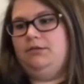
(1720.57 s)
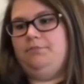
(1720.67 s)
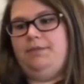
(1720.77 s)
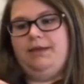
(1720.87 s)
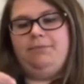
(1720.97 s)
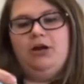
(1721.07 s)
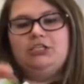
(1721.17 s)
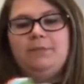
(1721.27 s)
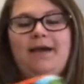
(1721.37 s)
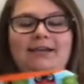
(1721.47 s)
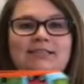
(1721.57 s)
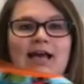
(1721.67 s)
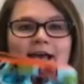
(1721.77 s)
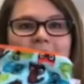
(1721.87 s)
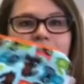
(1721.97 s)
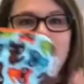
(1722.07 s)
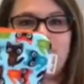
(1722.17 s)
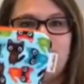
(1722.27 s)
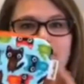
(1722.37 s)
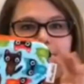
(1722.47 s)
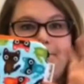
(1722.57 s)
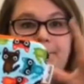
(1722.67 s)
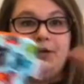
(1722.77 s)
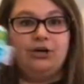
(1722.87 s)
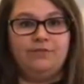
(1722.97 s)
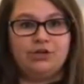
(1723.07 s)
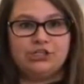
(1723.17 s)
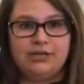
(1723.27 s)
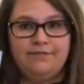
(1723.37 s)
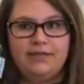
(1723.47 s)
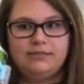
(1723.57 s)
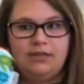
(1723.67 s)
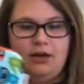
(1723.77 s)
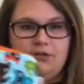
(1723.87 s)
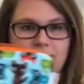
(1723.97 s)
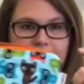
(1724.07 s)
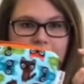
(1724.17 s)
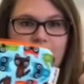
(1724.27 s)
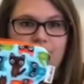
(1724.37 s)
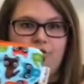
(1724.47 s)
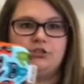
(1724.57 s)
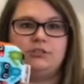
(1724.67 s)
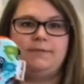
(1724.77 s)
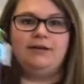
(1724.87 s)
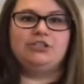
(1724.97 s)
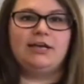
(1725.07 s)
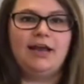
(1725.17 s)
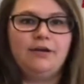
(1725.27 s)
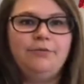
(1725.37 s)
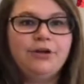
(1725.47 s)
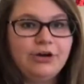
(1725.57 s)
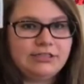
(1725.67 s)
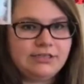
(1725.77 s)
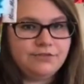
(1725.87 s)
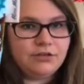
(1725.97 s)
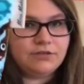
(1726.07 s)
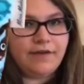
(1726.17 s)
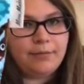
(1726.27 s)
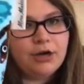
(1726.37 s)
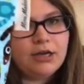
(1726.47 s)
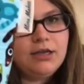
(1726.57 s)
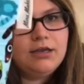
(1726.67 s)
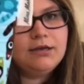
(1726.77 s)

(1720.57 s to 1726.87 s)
made project bags. I've shown the bigger version of this, and I also have a little Notions pouch. I kind of went crazy for this fabric,